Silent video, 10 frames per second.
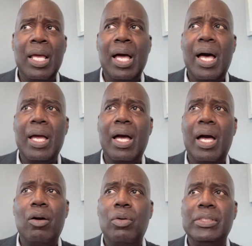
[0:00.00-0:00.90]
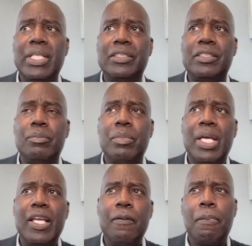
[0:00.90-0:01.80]
I always
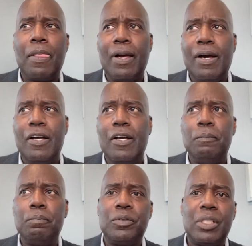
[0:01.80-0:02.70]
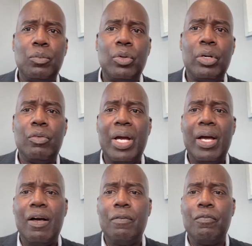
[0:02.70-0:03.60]
estimate somewhere
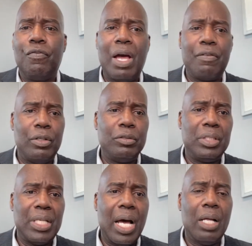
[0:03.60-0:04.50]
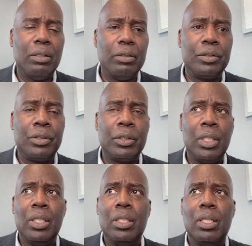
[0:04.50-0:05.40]
around $500
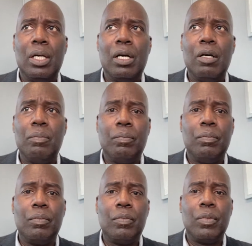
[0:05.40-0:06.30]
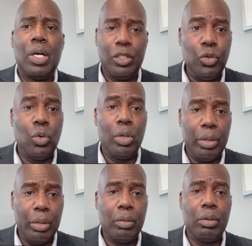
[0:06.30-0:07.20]
a
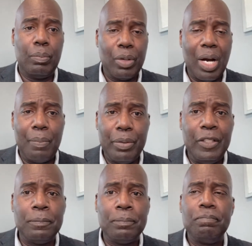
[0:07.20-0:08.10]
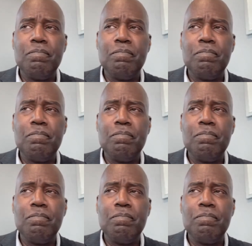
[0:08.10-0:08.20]
door or a property,